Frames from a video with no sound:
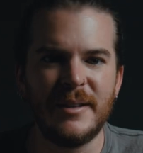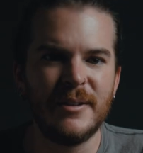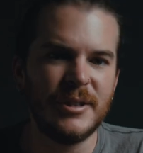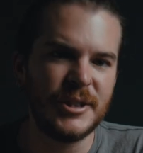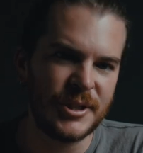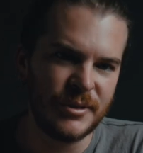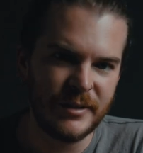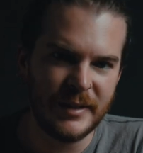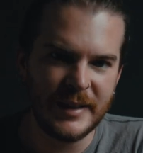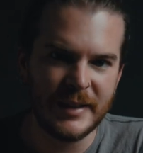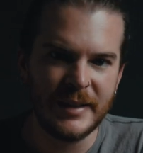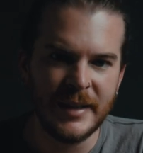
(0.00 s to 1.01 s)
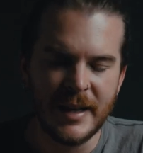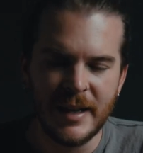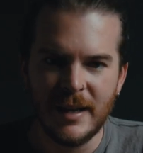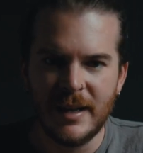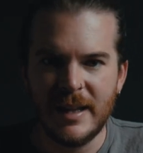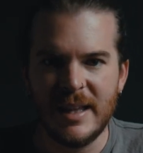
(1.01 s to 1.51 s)
you're shooting
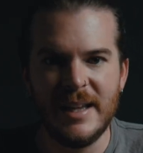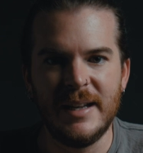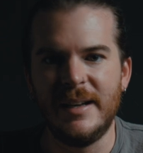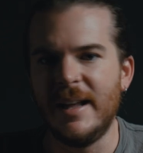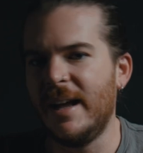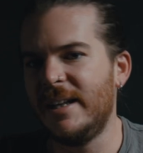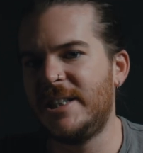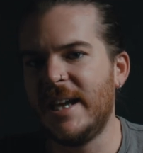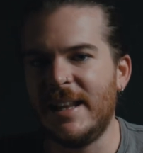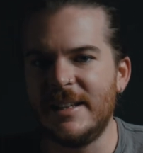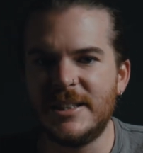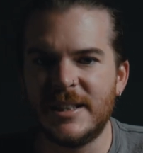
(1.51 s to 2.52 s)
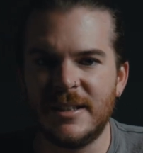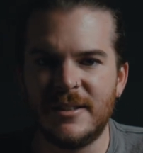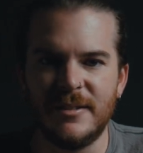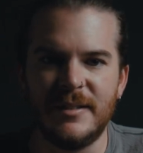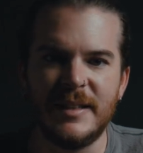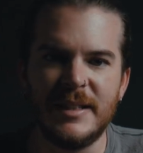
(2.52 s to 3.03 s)
in challenging
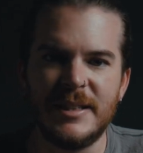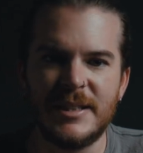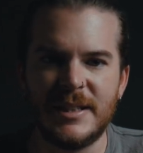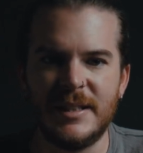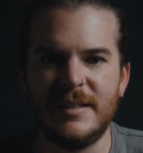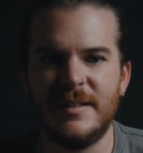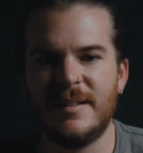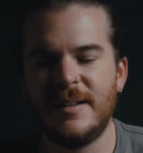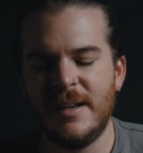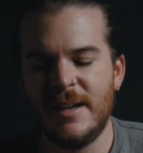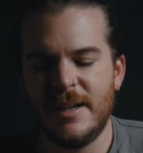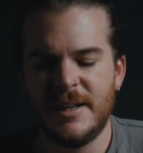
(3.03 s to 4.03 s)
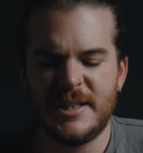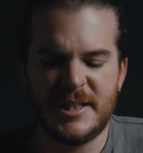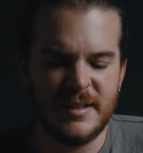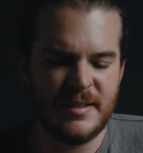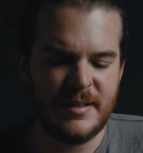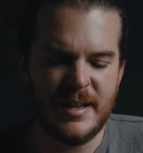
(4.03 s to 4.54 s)
conditions,
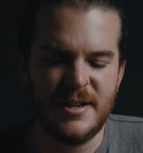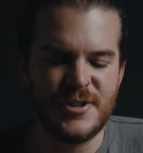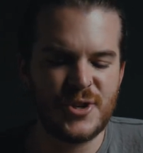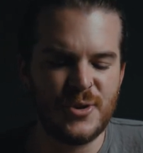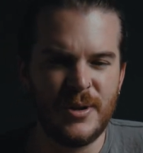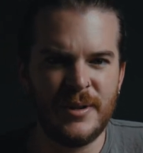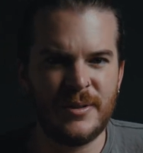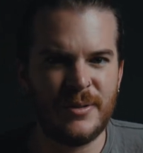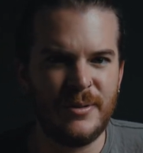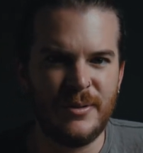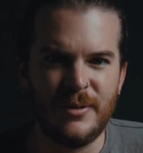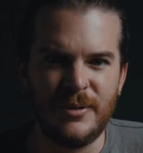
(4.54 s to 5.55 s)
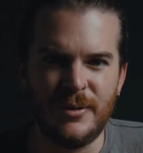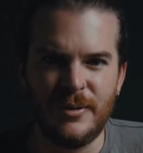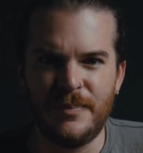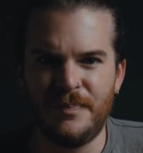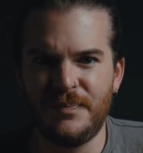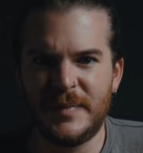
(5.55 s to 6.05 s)
just ensure
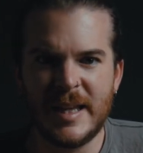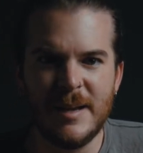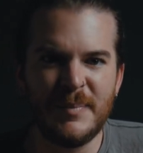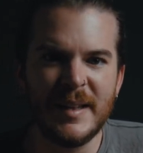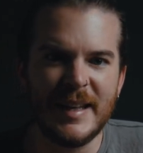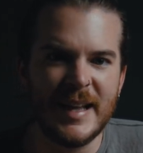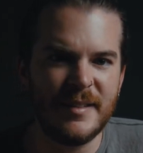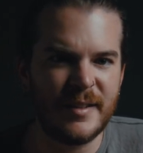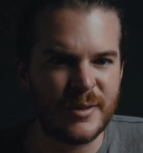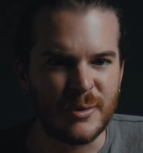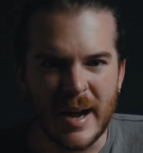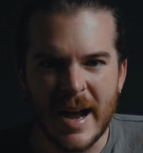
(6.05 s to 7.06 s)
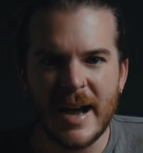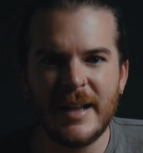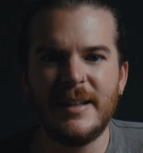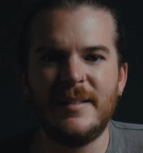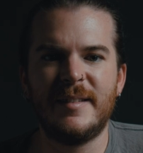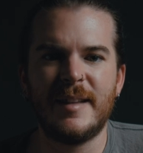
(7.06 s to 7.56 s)
to keep the lens dry
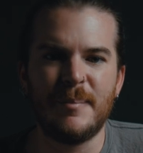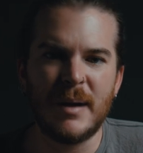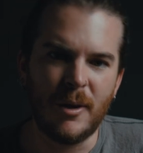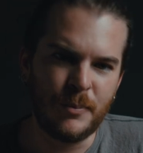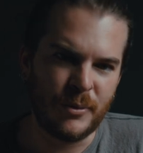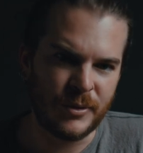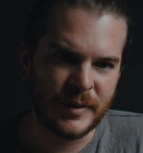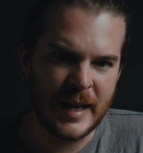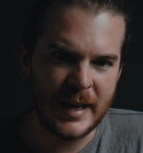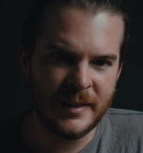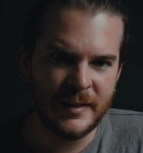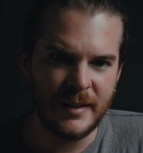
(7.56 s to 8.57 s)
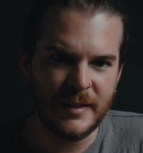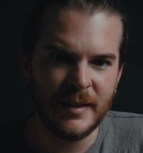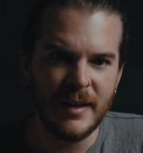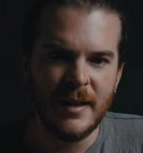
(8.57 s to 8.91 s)
and somehow protected.